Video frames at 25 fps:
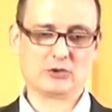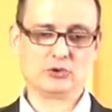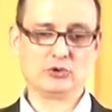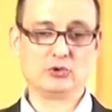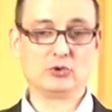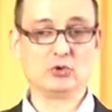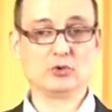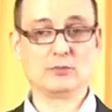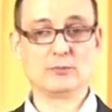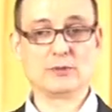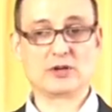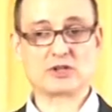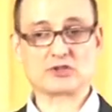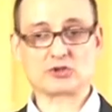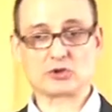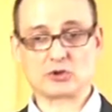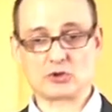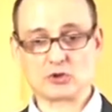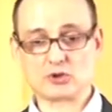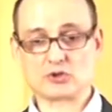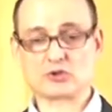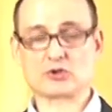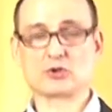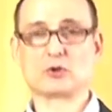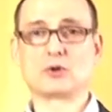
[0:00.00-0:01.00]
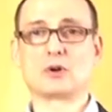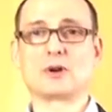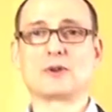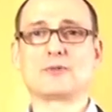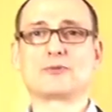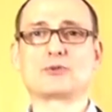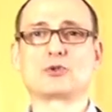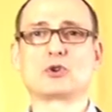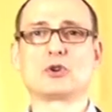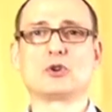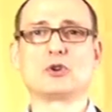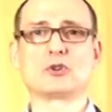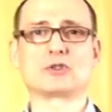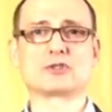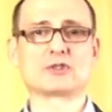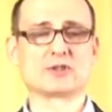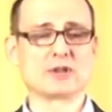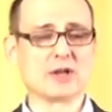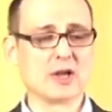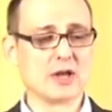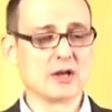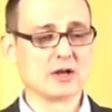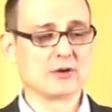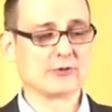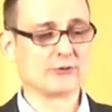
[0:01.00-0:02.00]
You must also, of
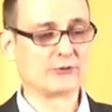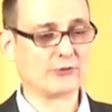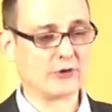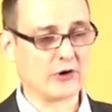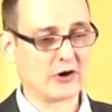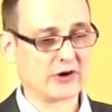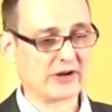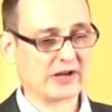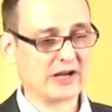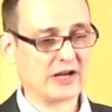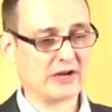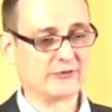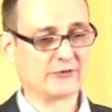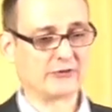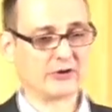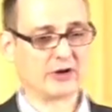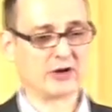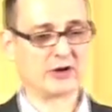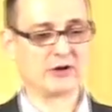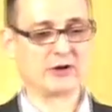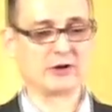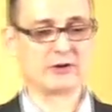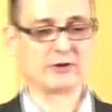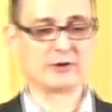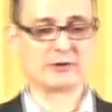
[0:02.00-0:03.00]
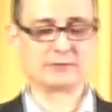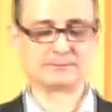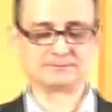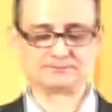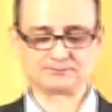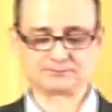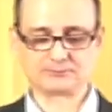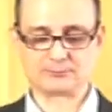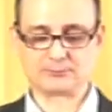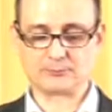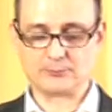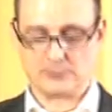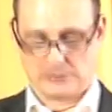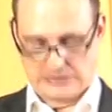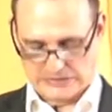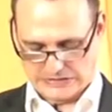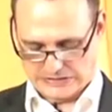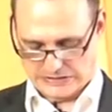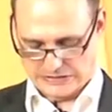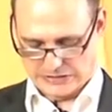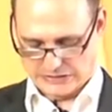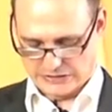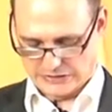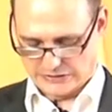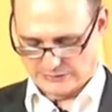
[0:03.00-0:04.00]
course, forgive a,
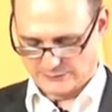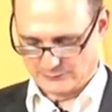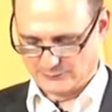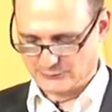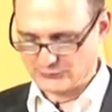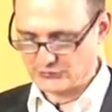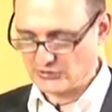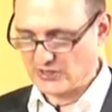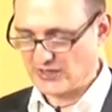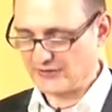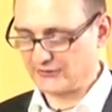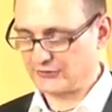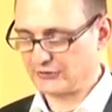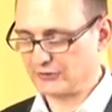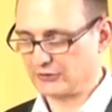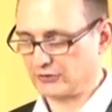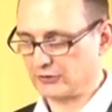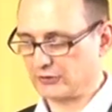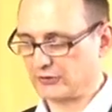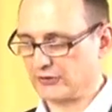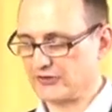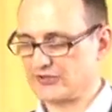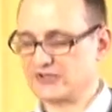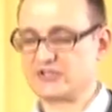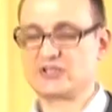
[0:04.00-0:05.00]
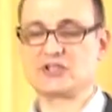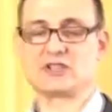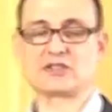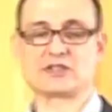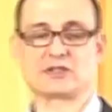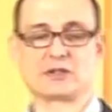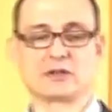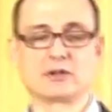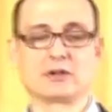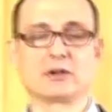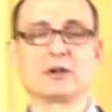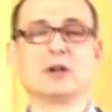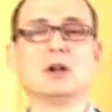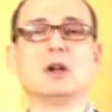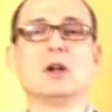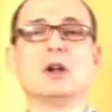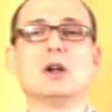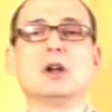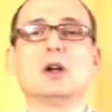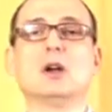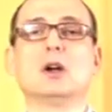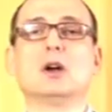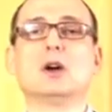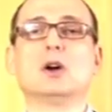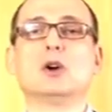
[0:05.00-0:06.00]
a brother or a sister
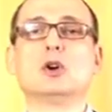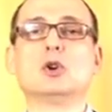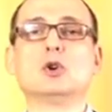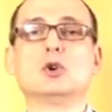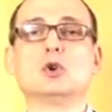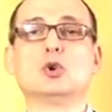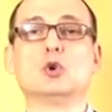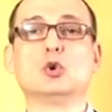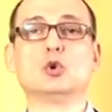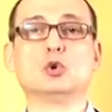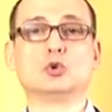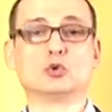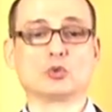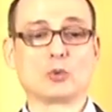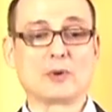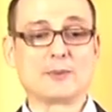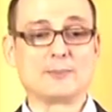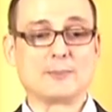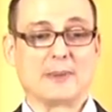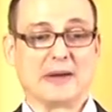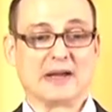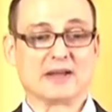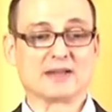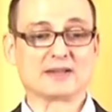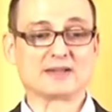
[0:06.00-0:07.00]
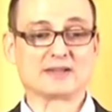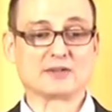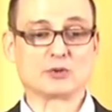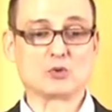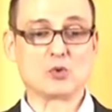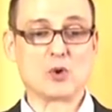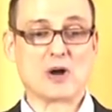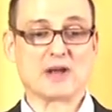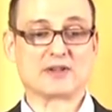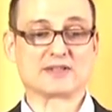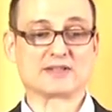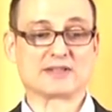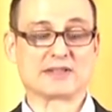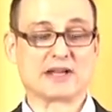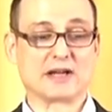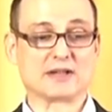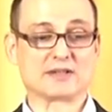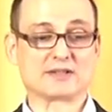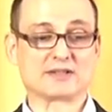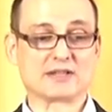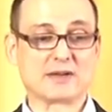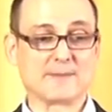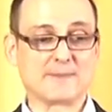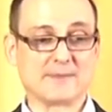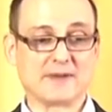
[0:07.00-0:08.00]
who repents, who has
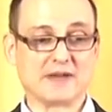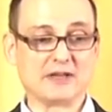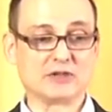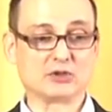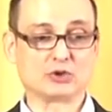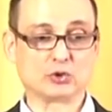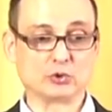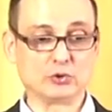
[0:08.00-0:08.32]
done something